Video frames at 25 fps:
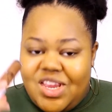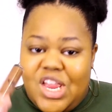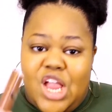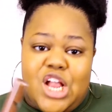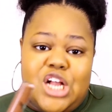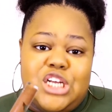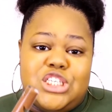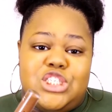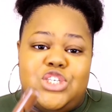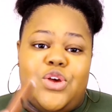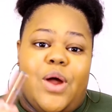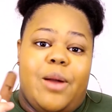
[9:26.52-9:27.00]

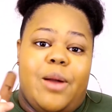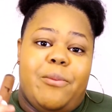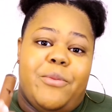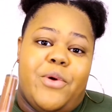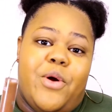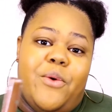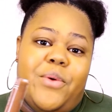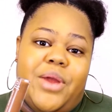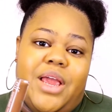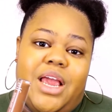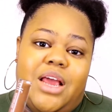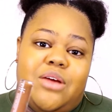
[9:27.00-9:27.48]
So I'm
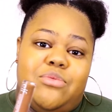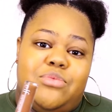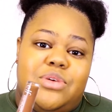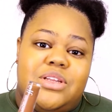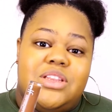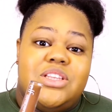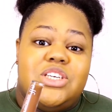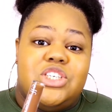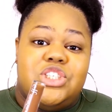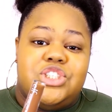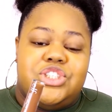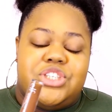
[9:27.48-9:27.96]
going in
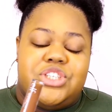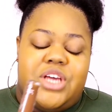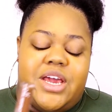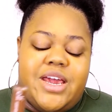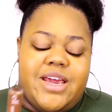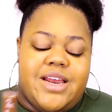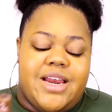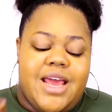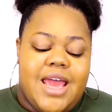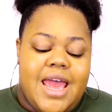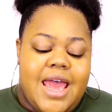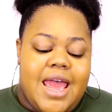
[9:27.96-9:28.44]
with this
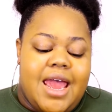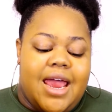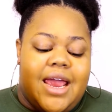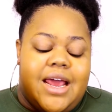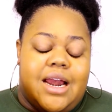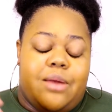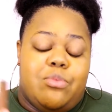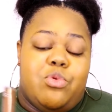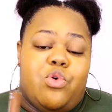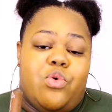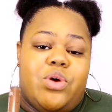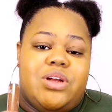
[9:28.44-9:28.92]
shade
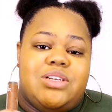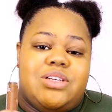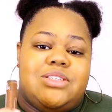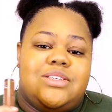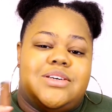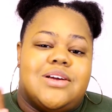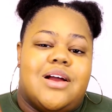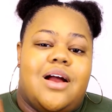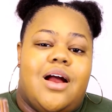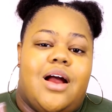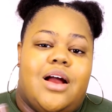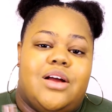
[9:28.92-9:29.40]
and I'm going to
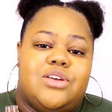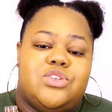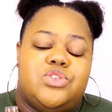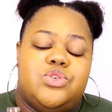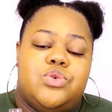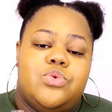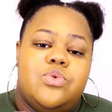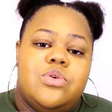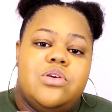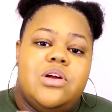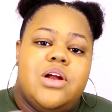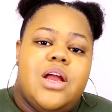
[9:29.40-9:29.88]

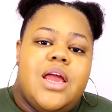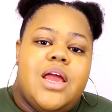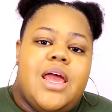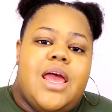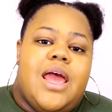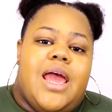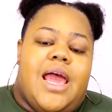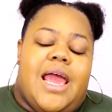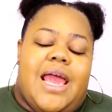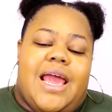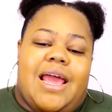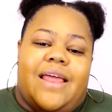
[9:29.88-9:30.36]
contour,
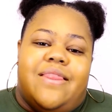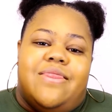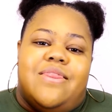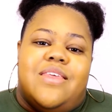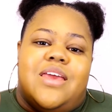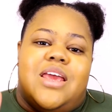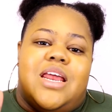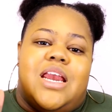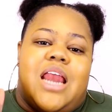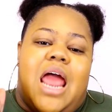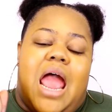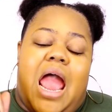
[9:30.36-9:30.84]
and
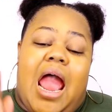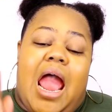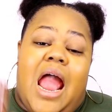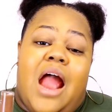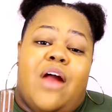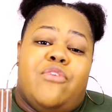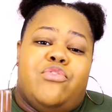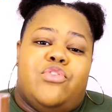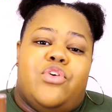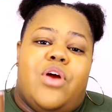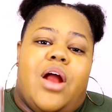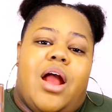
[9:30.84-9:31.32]
then
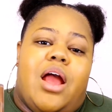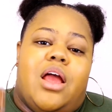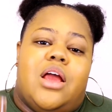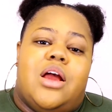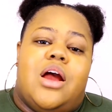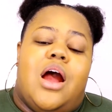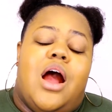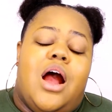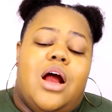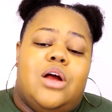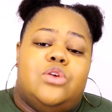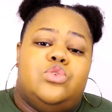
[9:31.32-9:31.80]
after I
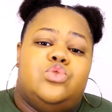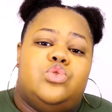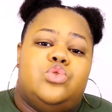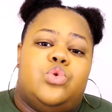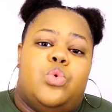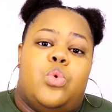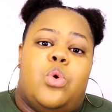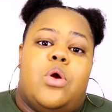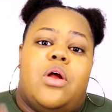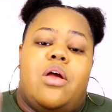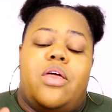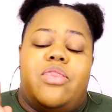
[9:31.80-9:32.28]

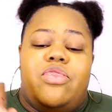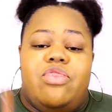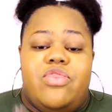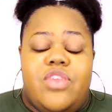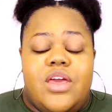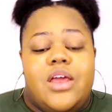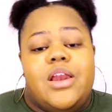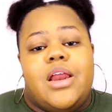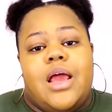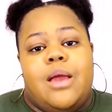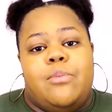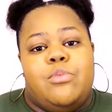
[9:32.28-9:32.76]
contour,
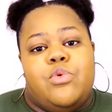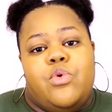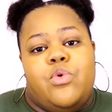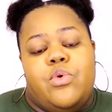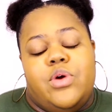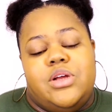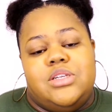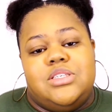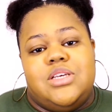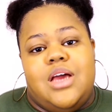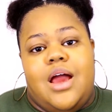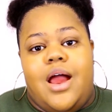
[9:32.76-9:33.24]
then I'm
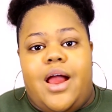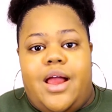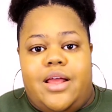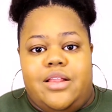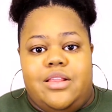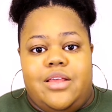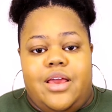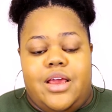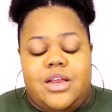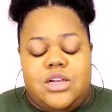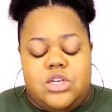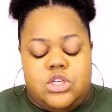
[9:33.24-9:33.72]
going to
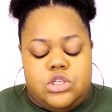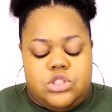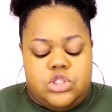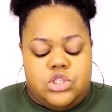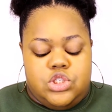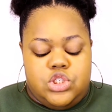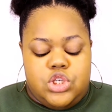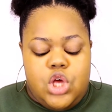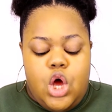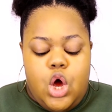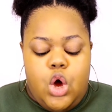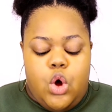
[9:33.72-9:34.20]
highlight.
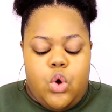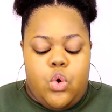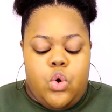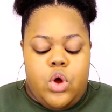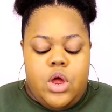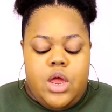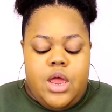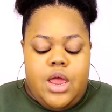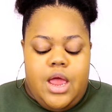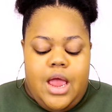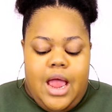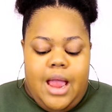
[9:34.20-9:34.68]
So
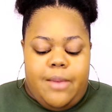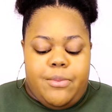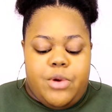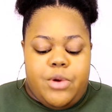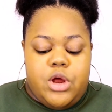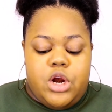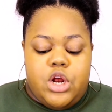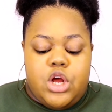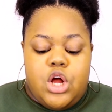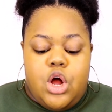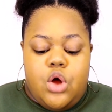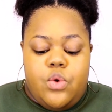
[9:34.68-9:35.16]
I'm
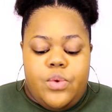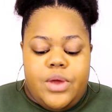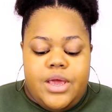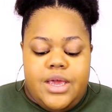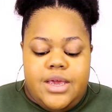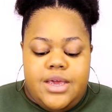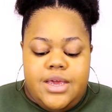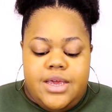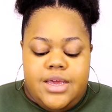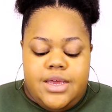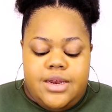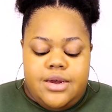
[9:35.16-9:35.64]
going to go
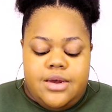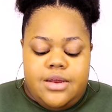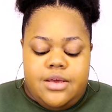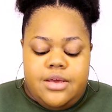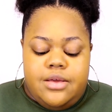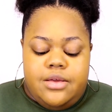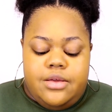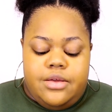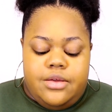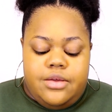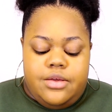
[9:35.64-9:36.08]
in